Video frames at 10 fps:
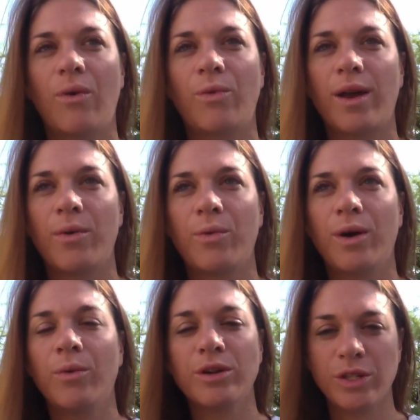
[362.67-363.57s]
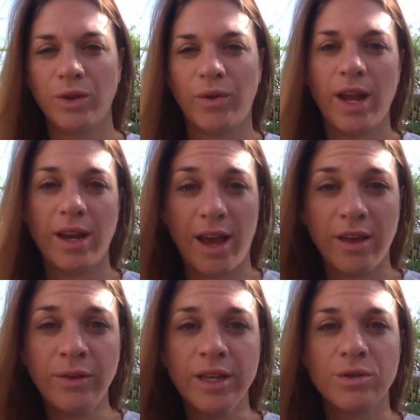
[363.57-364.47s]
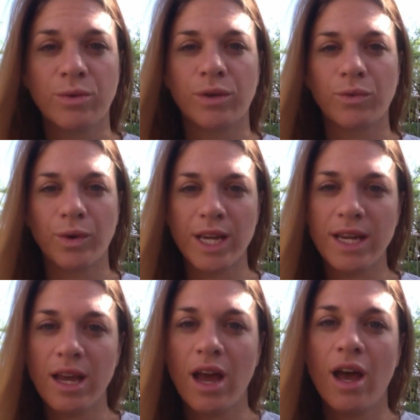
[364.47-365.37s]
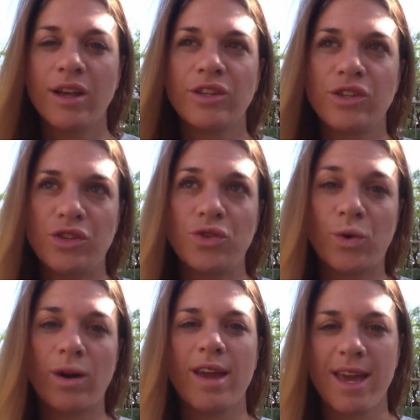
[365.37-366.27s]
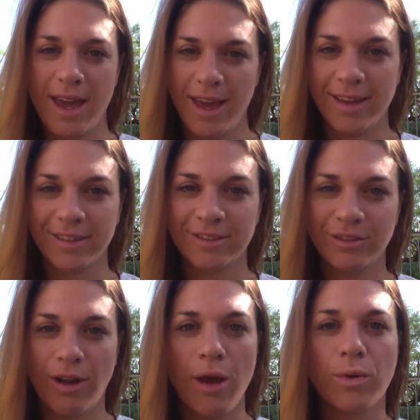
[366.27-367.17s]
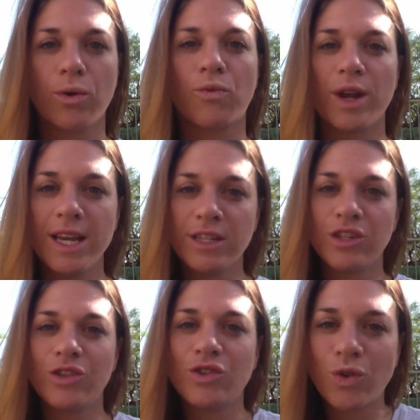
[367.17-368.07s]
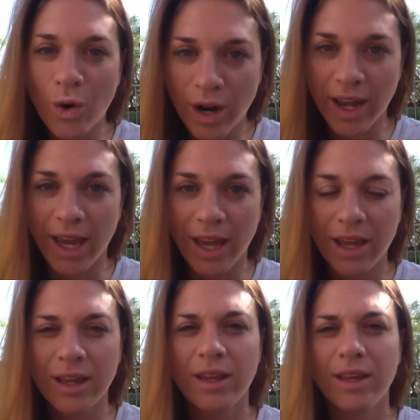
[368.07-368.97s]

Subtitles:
what we're doing right now is we're restorying, right? We're restoring